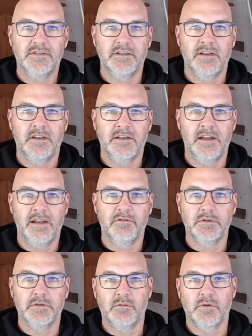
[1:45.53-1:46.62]
and
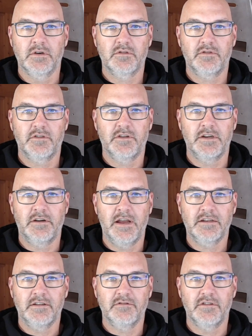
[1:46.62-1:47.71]
everyone that works for
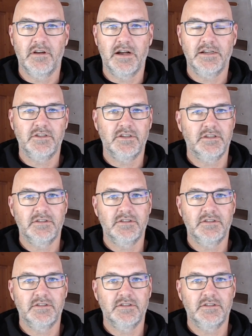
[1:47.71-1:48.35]
Interactive Garage